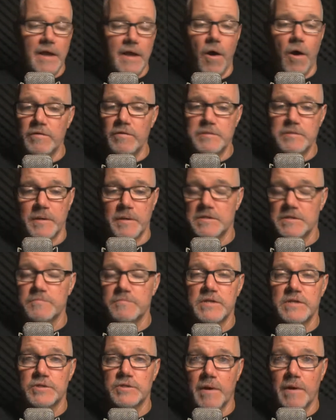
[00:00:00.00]
always picks up
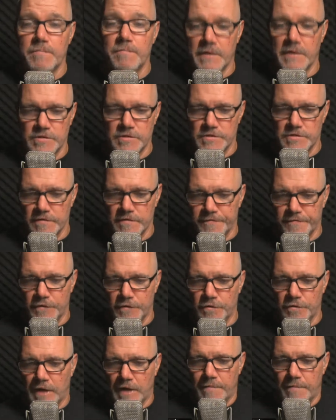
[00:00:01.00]
such great pictures of food.